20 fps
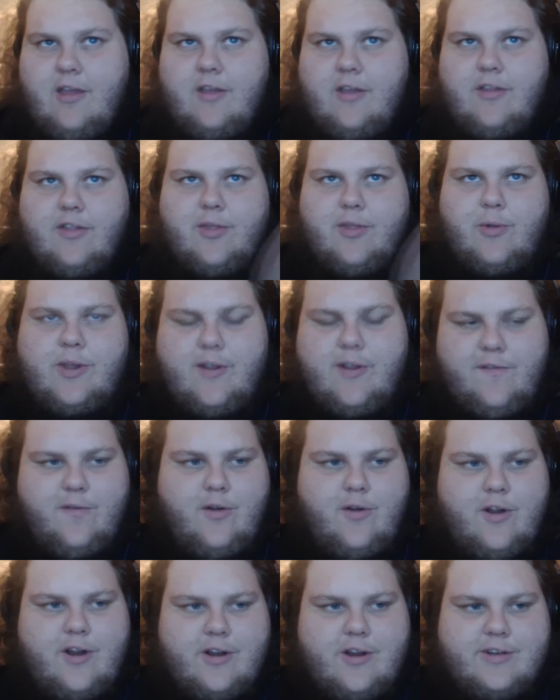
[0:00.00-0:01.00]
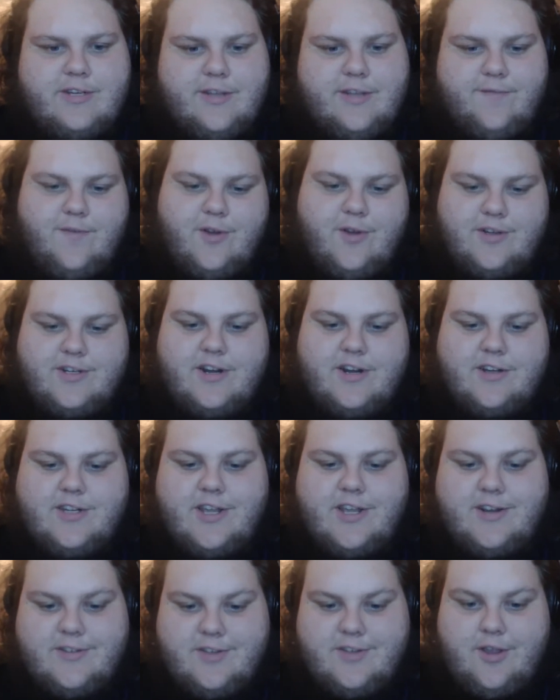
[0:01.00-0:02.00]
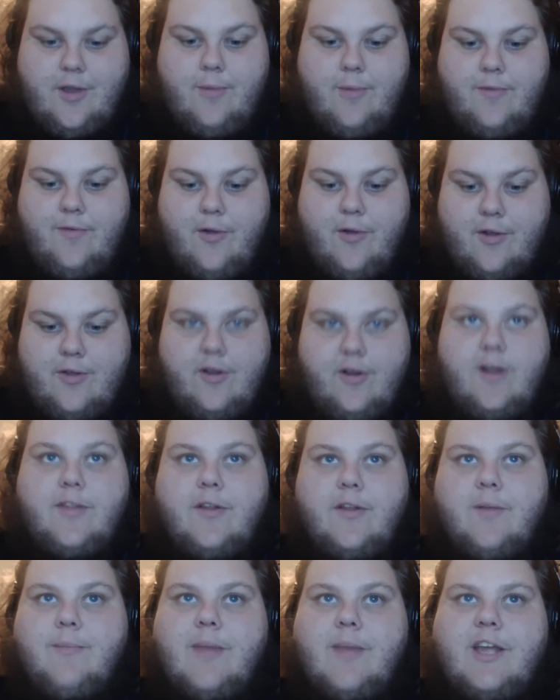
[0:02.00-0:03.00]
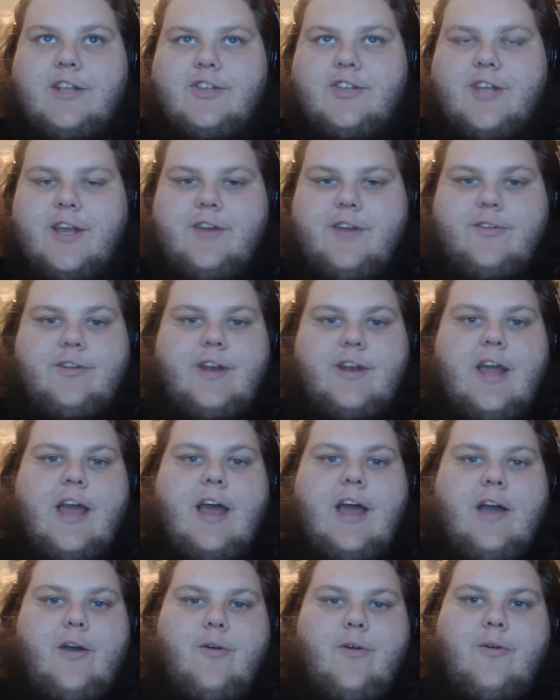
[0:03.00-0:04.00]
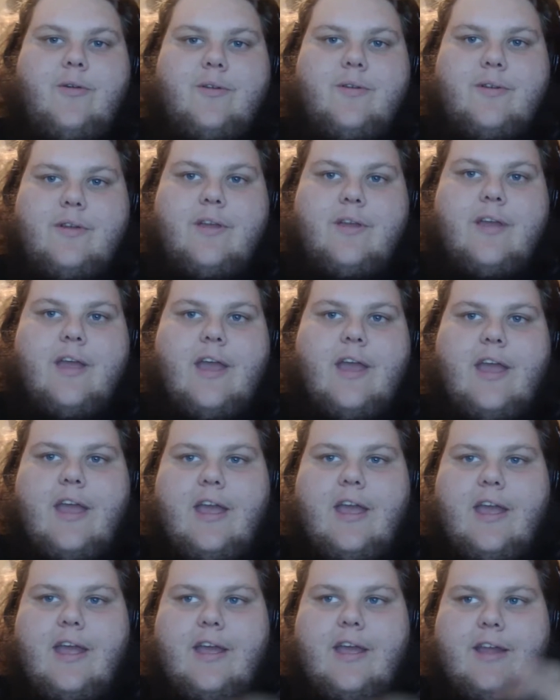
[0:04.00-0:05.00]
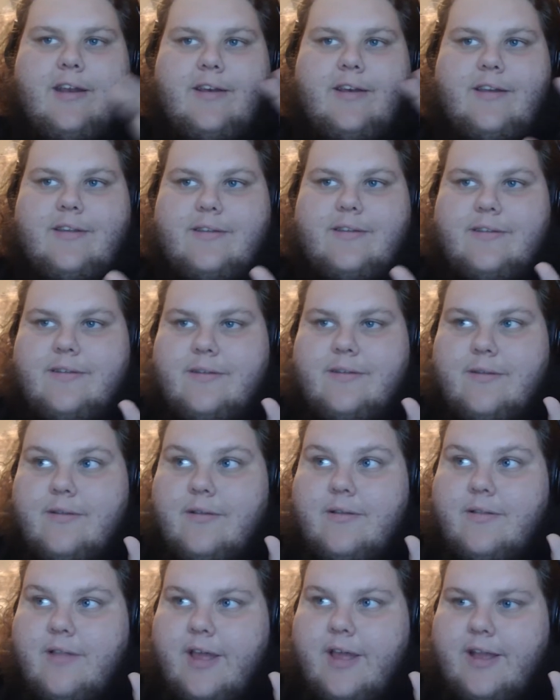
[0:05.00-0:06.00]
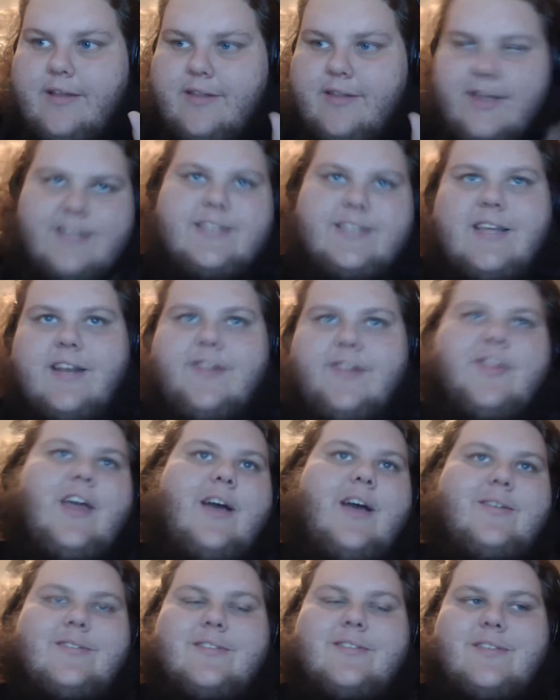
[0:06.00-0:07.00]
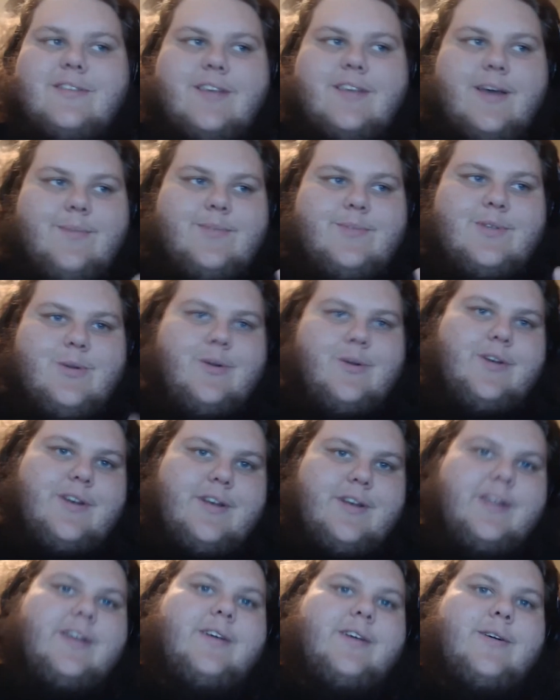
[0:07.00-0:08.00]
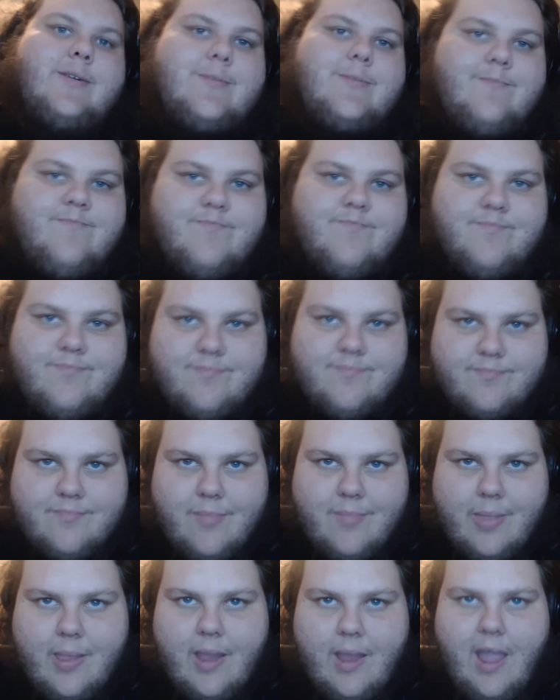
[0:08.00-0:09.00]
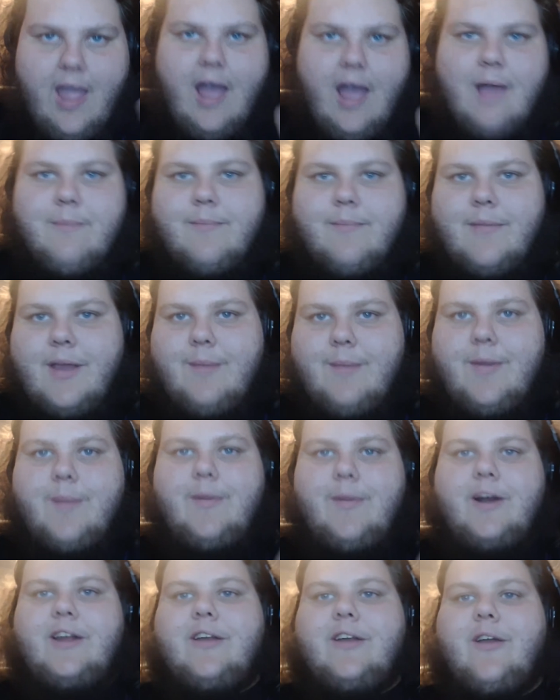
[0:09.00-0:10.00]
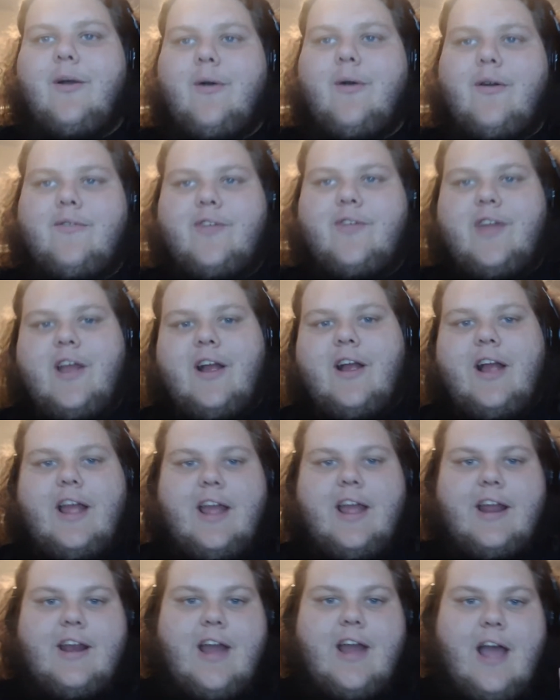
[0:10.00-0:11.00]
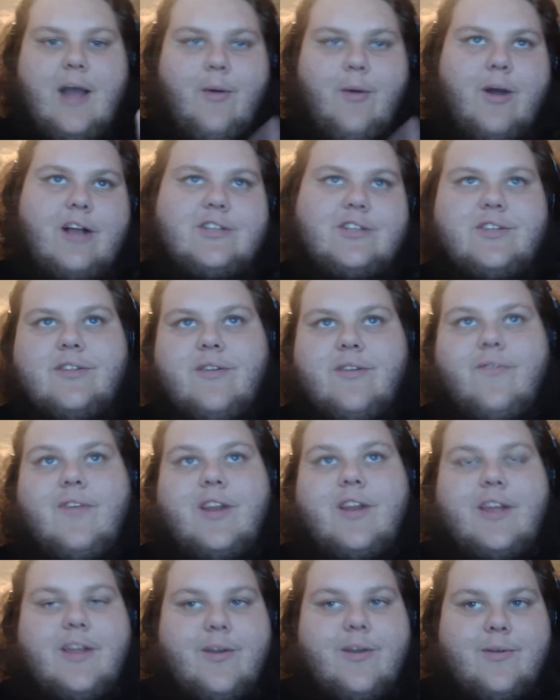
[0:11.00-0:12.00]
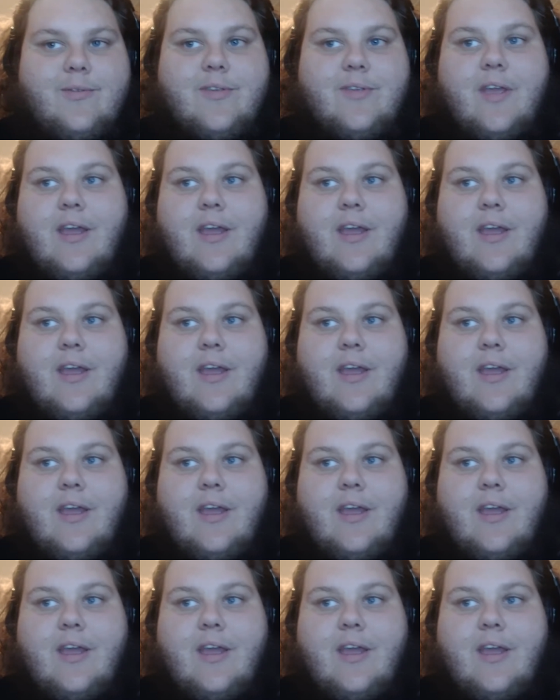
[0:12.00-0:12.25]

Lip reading: 3 or 4 Teamfourstar channels ago before they're on their main channel now, and like less than 1,000 subs sort of deal. Me and my buddy go over there, and I watch their videos,